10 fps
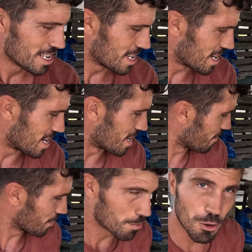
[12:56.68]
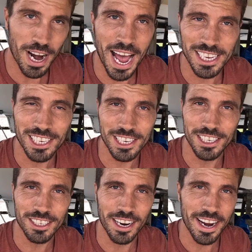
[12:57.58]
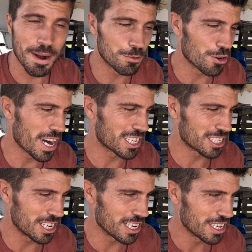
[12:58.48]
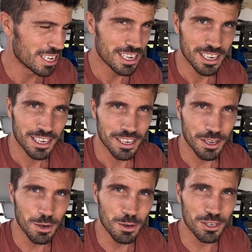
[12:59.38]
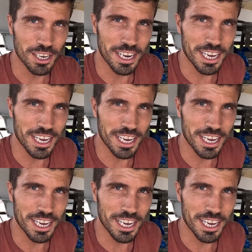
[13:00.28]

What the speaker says: the more hesitant I am to actually use a